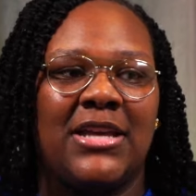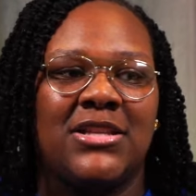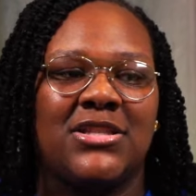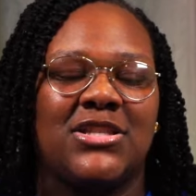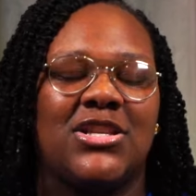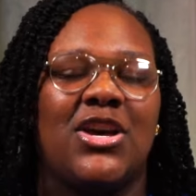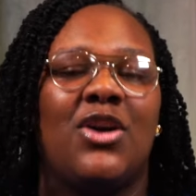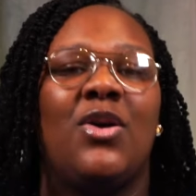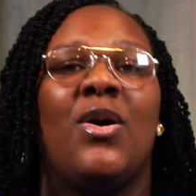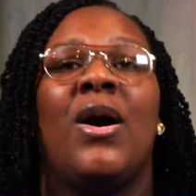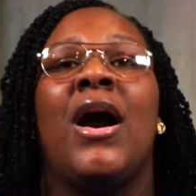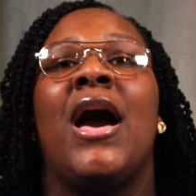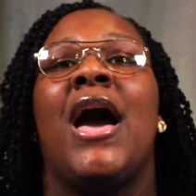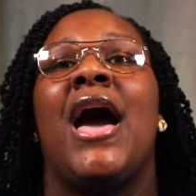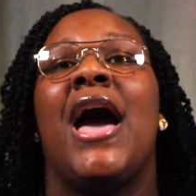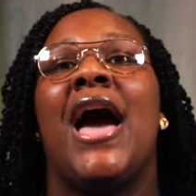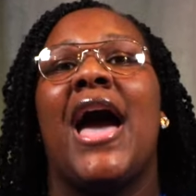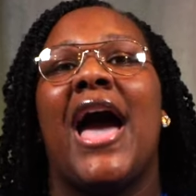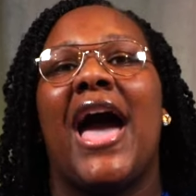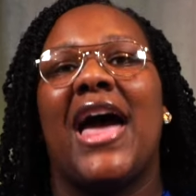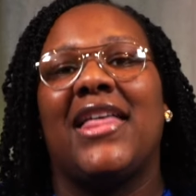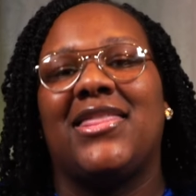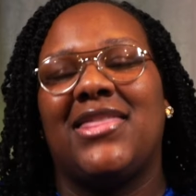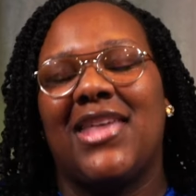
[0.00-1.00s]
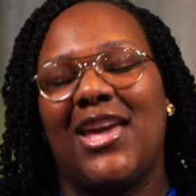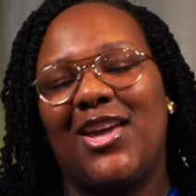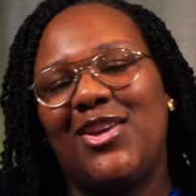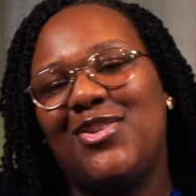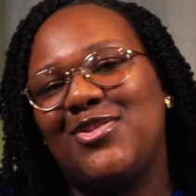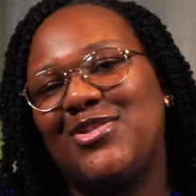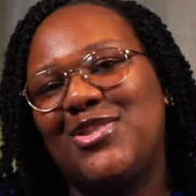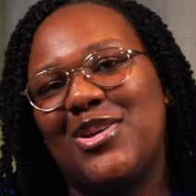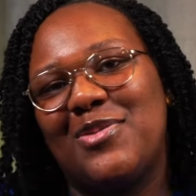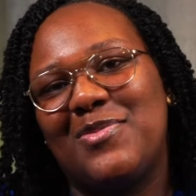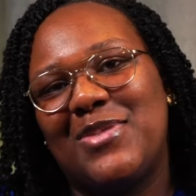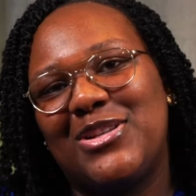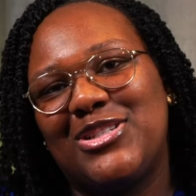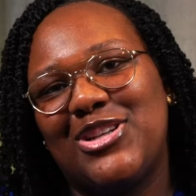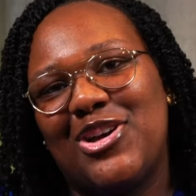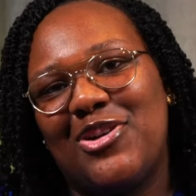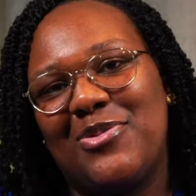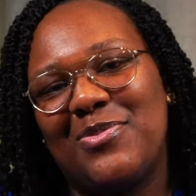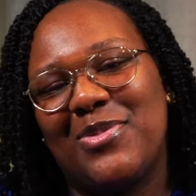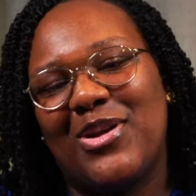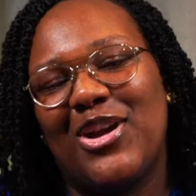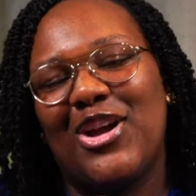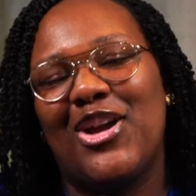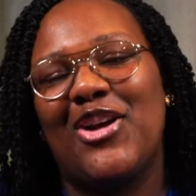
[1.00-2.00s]
And so I thank you so much,
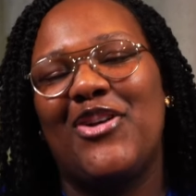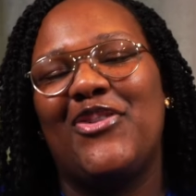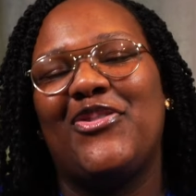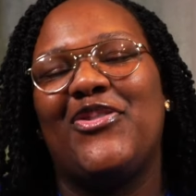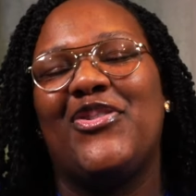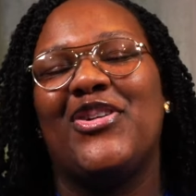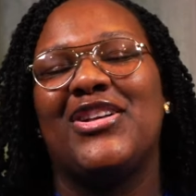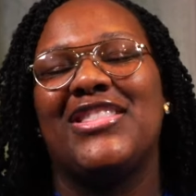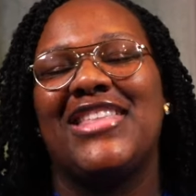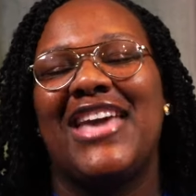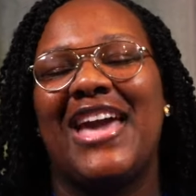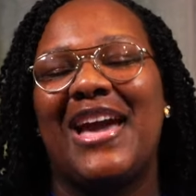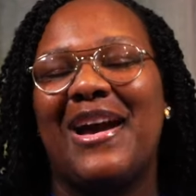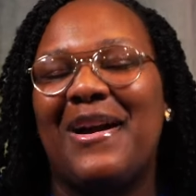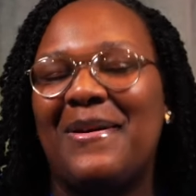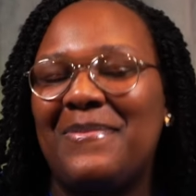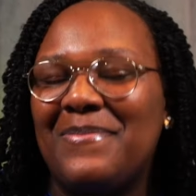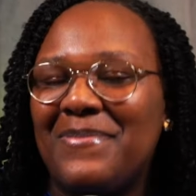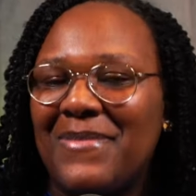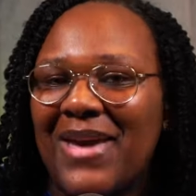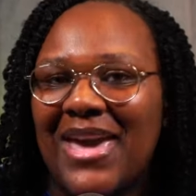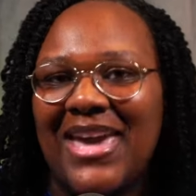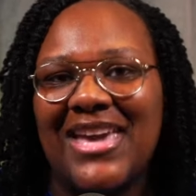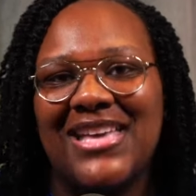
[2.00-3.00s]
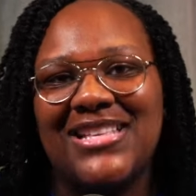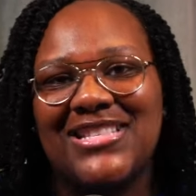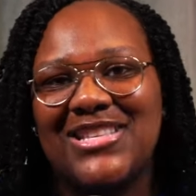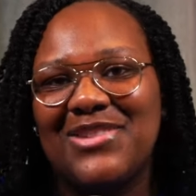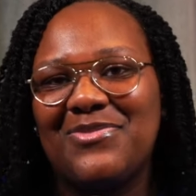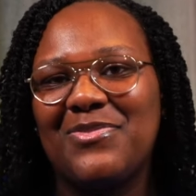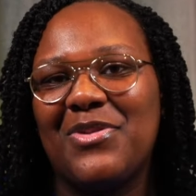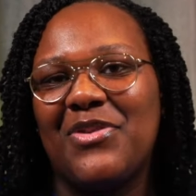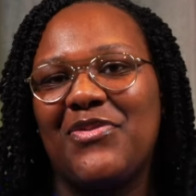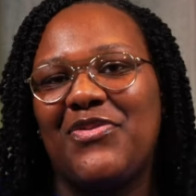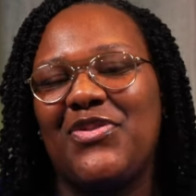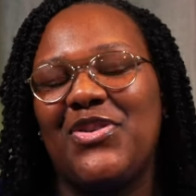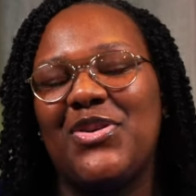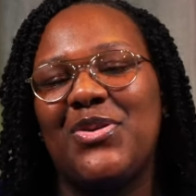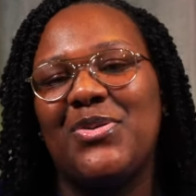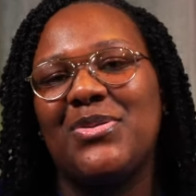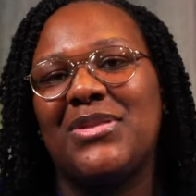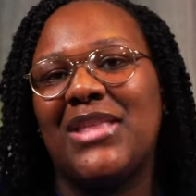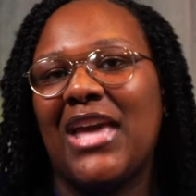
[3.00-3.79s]
homegirl, for that amazing review.